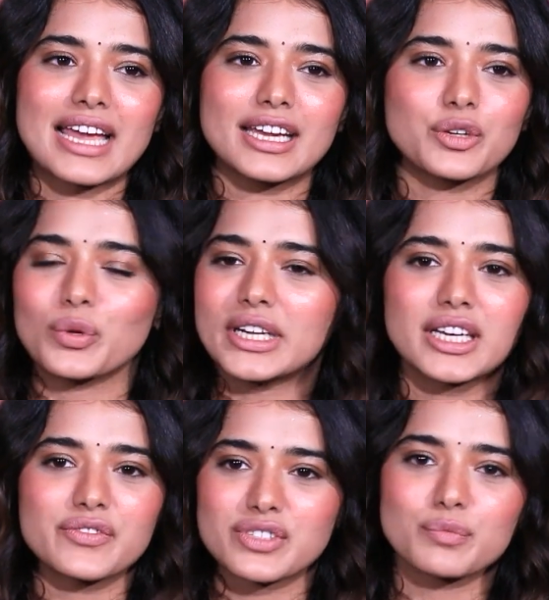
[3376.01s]
It only
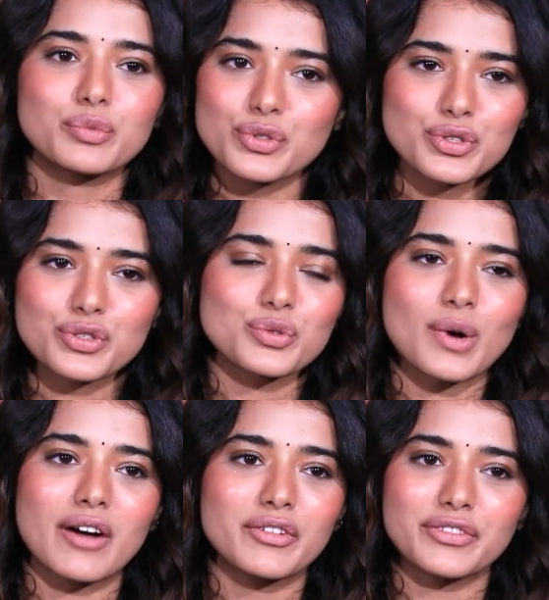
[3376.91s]
gives a boost to
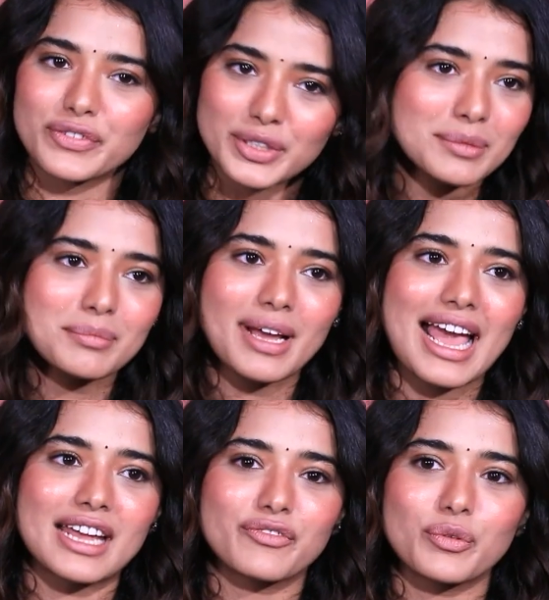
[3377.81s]
our film,
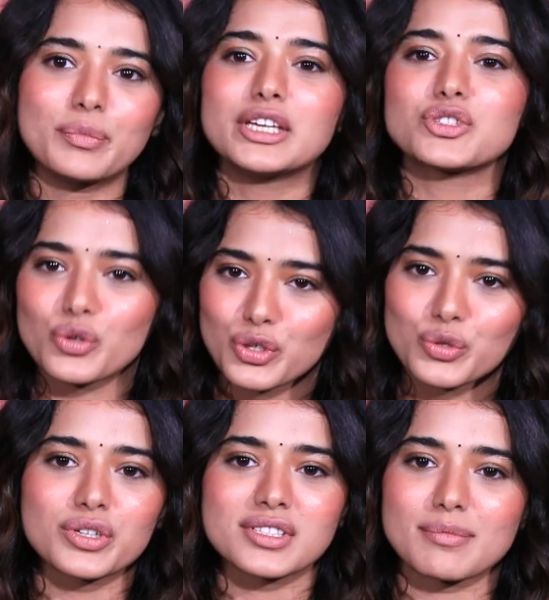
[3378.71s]
and for being so
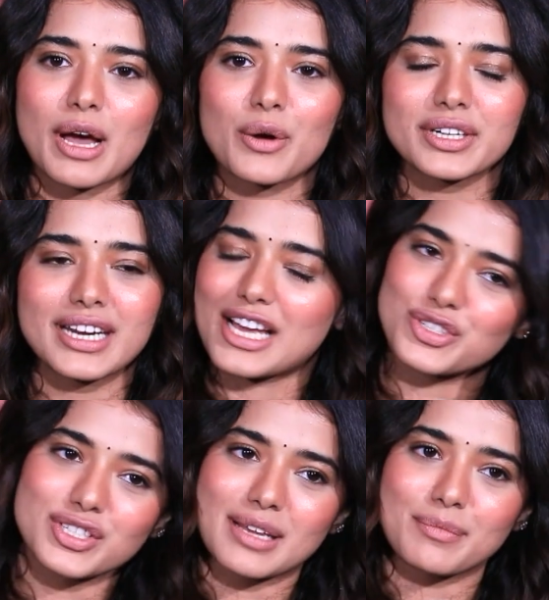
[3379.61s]
curious about it. I
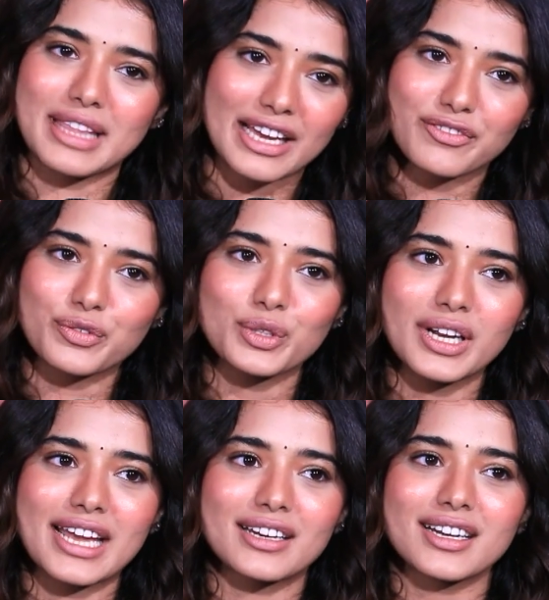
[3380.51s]
just am thankful,
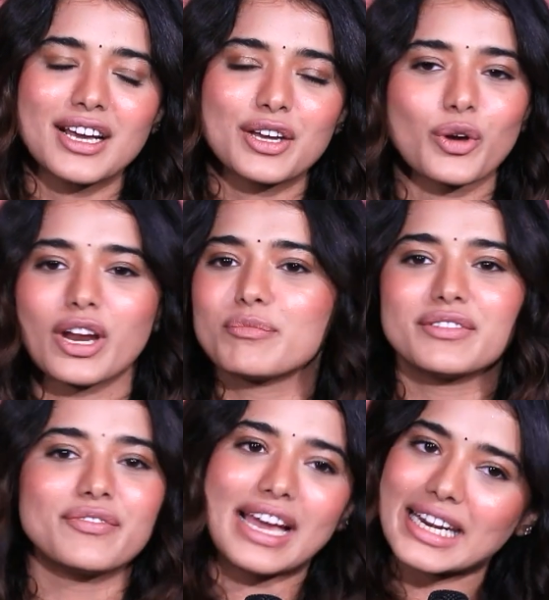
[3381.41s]
and y'all have
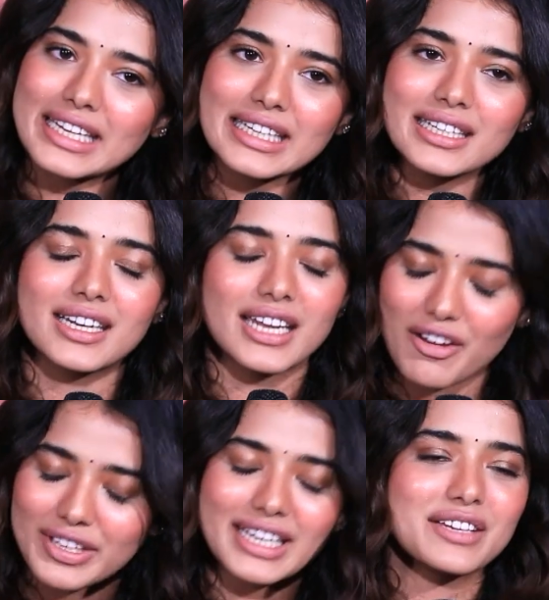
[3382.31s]
been very
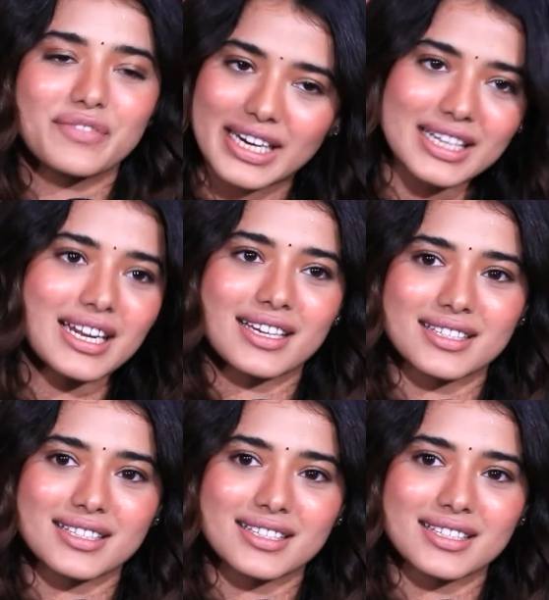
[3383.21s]
loving and very nice.